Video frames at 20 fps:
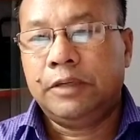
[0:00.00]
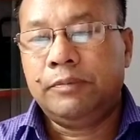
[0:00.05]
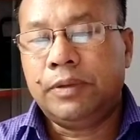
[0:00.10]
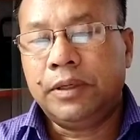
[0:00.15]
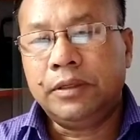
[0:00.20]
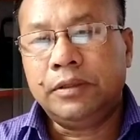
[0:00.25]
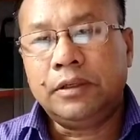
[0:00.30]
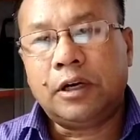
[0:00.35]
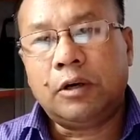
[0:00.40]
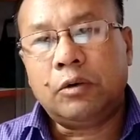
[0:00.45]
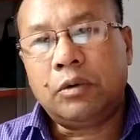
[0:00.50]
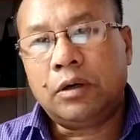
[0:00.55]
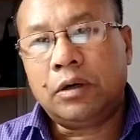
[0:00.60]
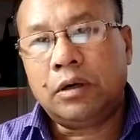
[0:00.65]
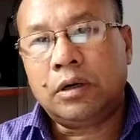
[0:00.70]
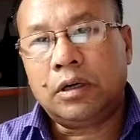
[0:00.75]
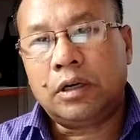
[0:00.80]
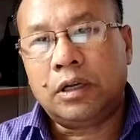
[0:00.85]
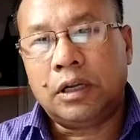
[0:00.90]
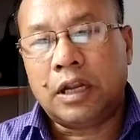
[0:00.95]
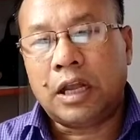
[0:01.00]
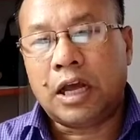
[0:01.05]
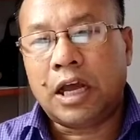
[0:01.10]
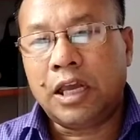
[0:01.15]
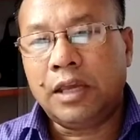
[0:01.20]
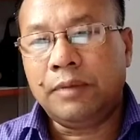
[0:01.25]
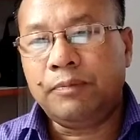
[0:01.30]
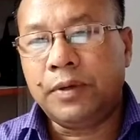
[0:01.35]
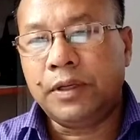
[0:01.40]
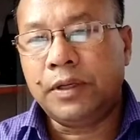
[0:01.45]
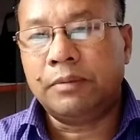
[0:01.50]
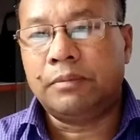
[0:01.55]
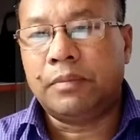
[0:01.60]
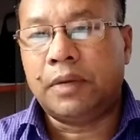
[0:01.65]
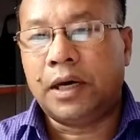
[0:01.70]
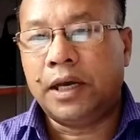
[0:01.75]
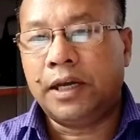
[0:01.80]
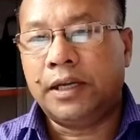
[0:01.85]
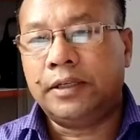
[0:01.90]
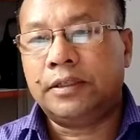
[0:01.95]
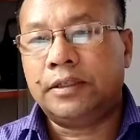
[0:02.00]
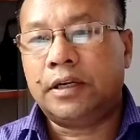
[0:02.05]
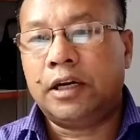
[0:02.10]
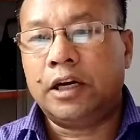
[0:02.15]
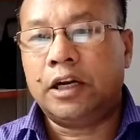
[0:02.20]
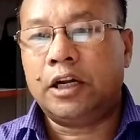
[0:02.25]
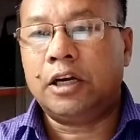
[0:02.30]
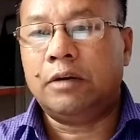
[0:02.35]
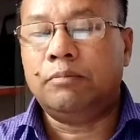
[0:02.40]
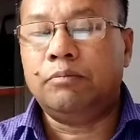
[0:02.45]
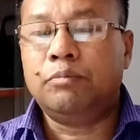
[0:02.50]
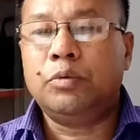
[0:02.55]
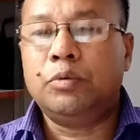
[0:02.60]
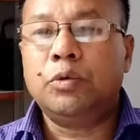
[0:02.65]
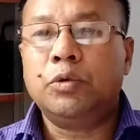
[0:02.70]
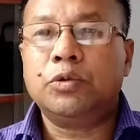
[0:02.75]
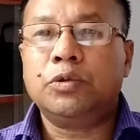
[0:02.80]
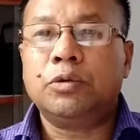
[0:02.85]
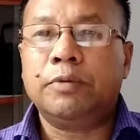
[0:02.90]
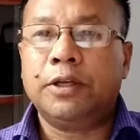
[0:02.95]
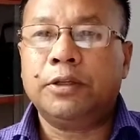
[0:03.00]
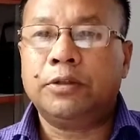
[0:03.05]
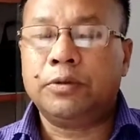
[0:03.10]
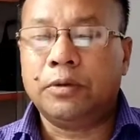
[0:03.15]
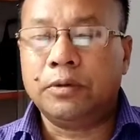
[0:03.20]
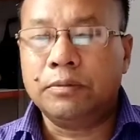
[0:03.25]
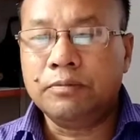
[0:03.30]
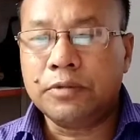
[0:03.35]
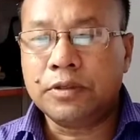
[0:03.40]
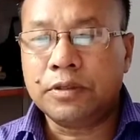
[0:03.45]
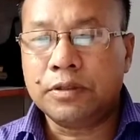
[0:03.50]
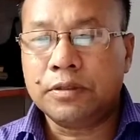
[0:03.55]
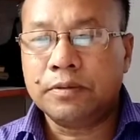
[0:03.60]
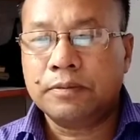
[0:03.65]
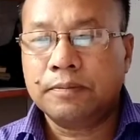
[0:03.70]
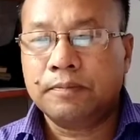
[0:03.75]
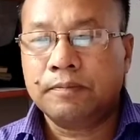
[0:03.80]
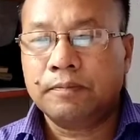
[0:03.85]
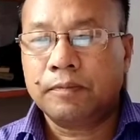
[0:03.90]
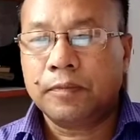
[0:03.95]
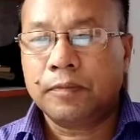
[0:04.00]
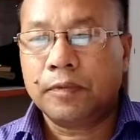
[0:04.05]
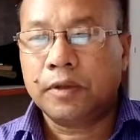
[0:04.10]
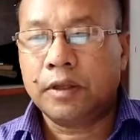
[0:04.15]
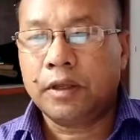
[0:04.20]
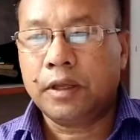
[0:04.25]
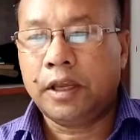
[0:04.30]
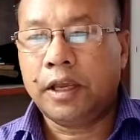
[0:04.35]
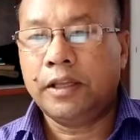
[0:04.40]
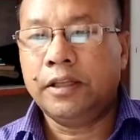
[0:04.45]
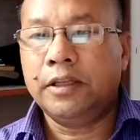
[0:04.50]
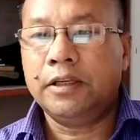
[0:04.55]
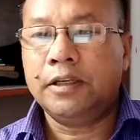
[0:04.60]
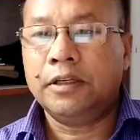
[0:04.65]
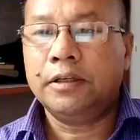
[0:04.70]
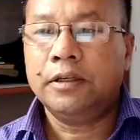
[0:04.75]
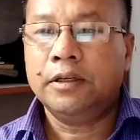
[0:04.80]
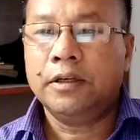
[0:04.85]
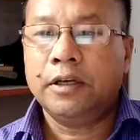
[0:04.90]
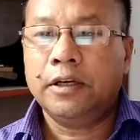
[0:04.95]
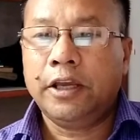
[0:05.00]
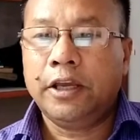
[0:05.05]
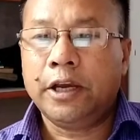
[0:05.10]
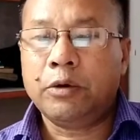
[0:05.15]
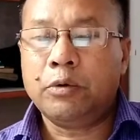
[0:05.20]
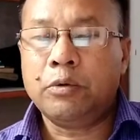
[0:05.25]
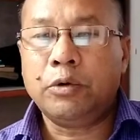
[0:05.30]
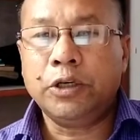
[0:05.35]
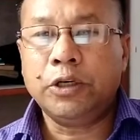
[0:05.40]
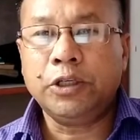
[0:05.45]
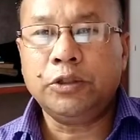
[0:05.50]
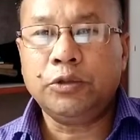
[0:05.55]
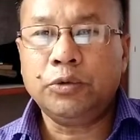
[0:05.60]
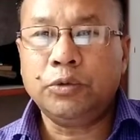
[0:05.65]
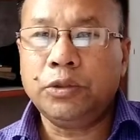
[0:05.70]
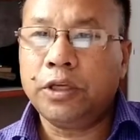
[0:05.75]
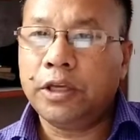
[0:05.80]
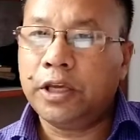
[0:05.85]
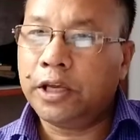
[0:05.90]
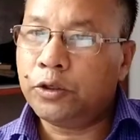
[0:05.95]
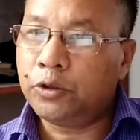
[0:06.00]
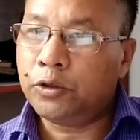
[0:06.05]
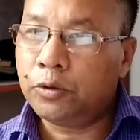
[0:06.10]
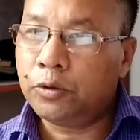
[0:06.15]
even our life and mind are composed of atoms, and according to the